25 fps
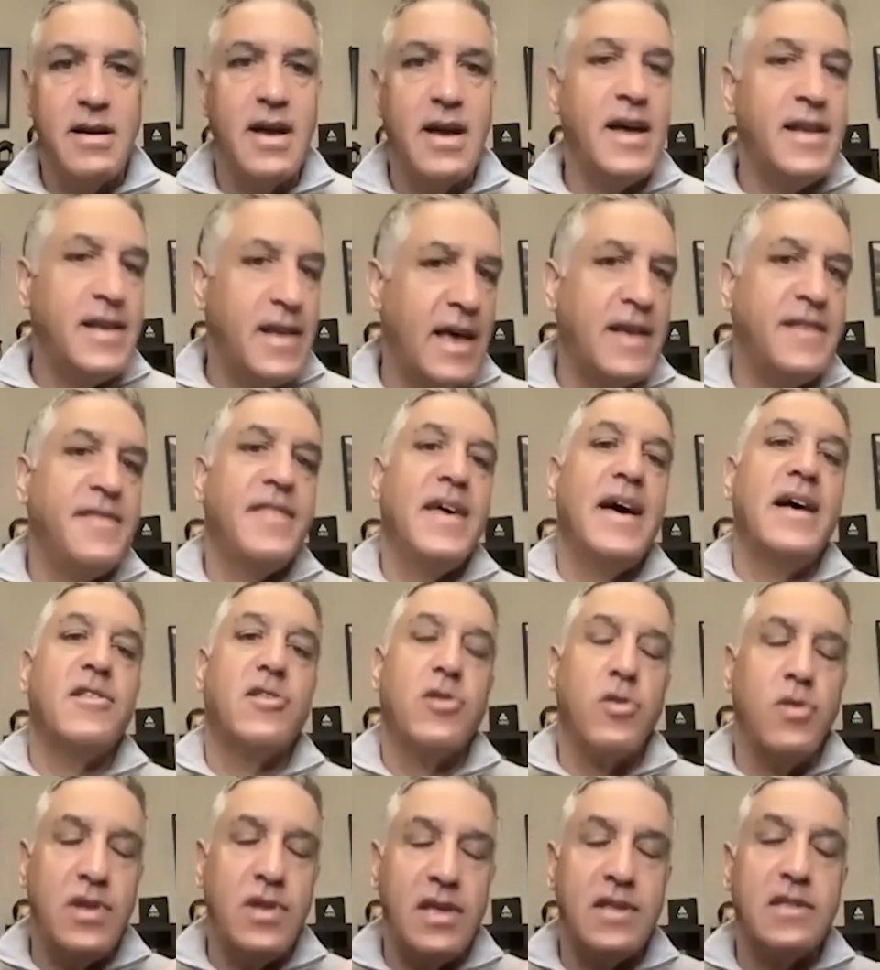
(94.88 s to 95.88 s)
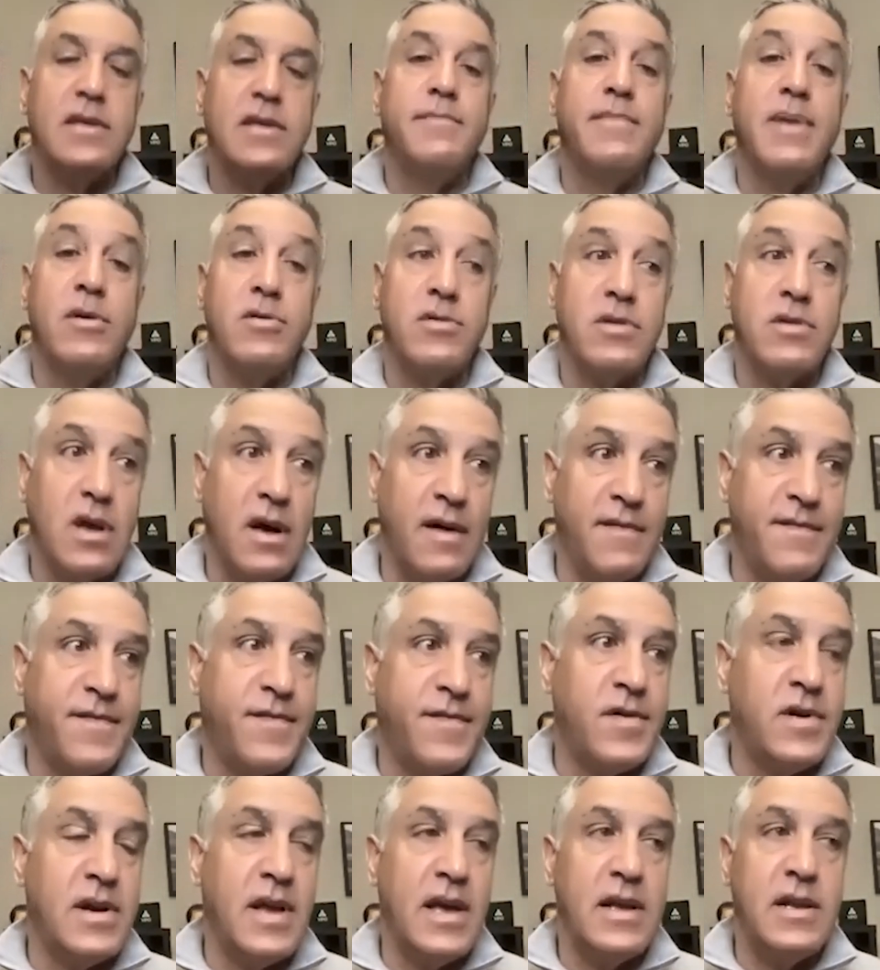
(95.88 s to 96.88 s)
And that, so it is about
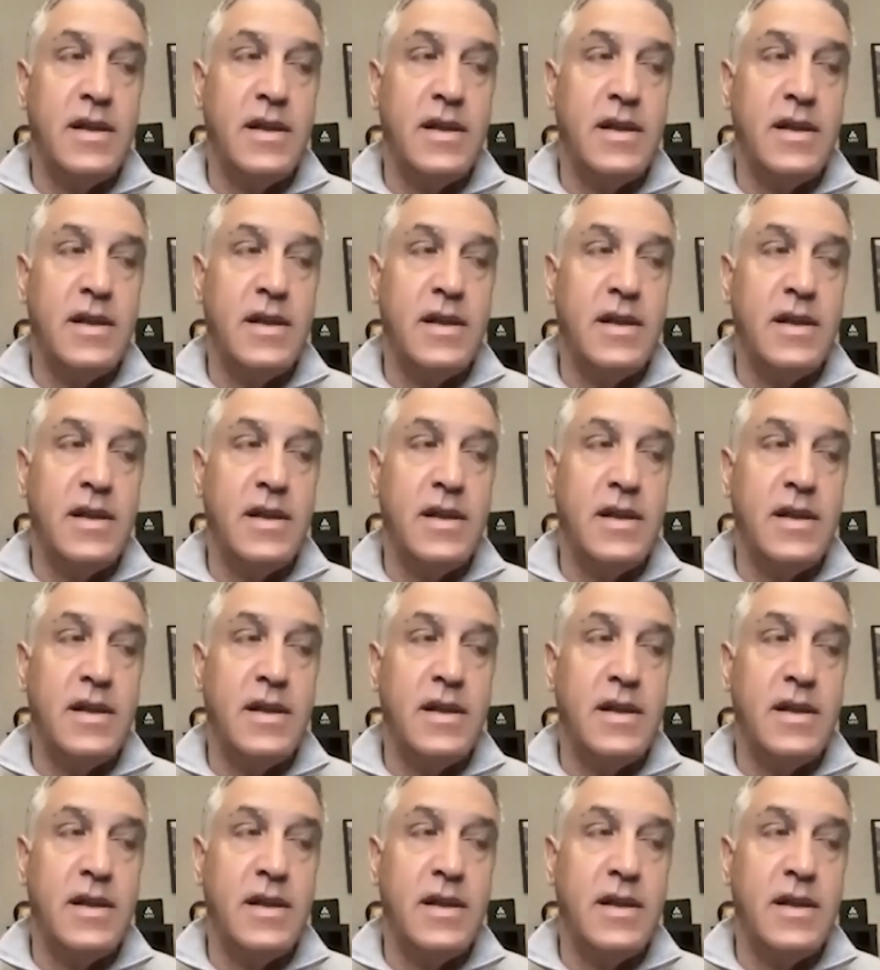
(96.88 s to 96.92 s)
comfort.